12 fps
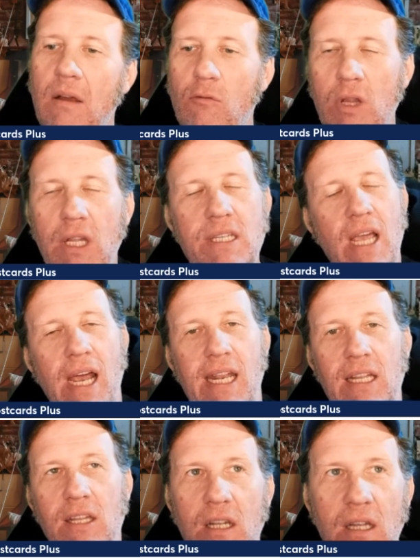Really tiny
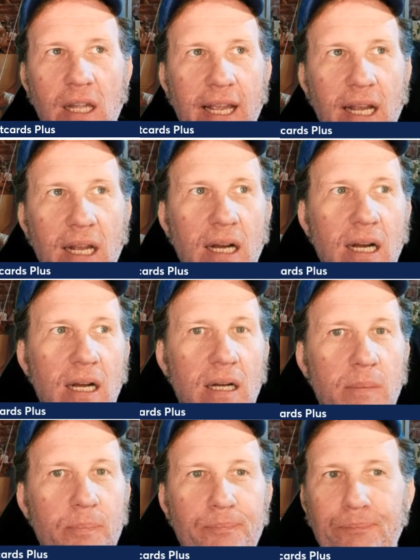little like
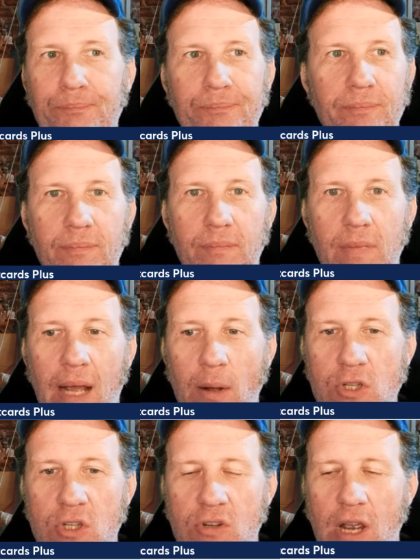uh how would
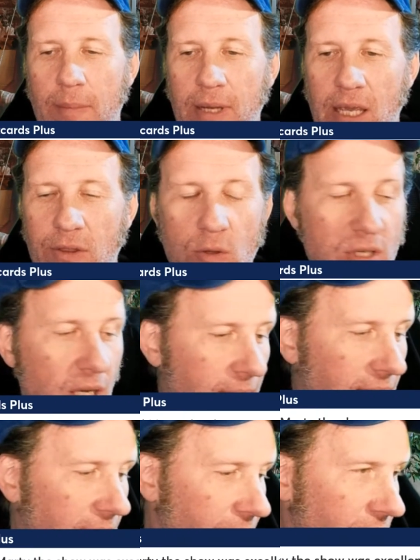you describe it, Keith? You tell
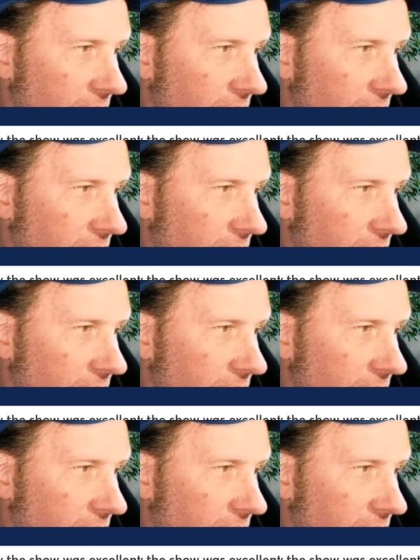me.